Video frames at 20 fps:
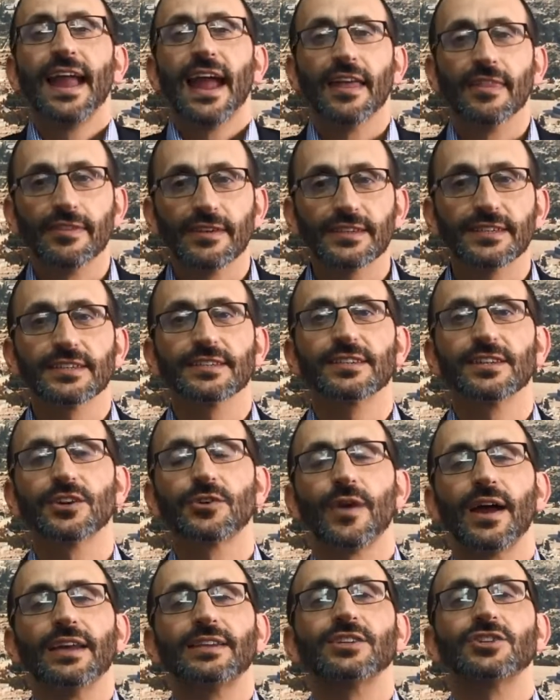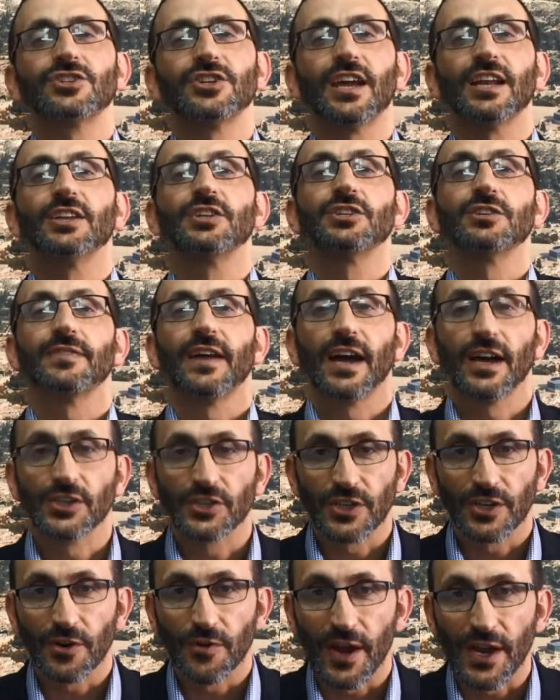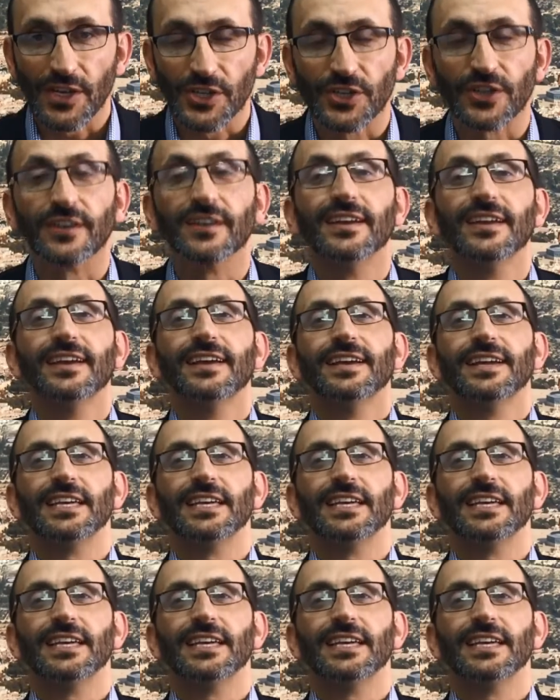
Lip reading: And this is the great challenge of our generation,